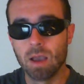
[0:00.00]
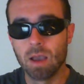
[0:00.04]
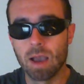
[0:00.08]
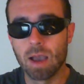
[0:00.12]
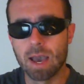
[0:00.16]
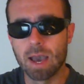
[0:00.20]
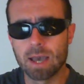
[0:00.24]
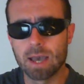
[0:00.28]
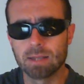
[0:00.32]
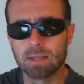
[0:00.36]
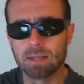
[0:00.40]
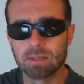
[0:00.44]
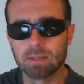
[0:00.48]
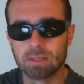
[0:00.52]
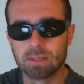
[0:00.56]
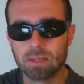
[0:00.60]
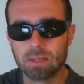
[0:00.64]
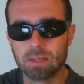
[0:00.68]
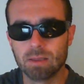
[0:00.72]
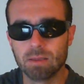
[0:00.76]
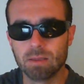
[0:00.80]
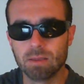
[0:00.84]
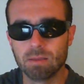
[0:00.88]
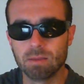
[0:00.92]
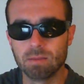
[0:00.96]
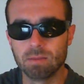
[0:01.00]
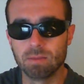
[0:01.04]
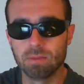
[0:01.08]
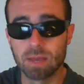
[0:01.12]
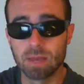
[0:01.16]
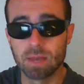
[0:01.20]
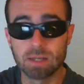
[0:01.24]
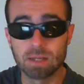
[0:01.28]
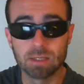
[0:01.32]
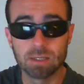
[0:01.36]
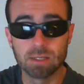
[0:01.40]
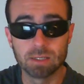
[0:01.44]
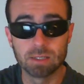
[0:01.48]
And
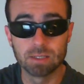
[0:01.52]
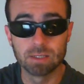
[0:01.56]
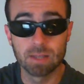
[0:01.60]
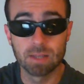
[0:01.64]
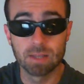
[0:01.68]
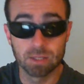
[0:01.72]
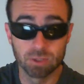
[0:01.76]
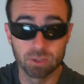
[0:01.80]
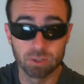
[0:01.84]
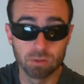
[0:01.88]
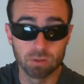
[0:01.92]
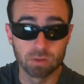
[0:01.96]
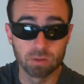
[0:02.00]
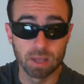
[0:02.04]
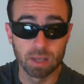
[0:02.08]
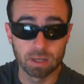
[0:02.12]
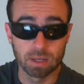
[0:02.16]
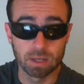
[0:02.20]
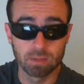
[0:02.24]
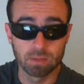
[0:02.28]
that is good,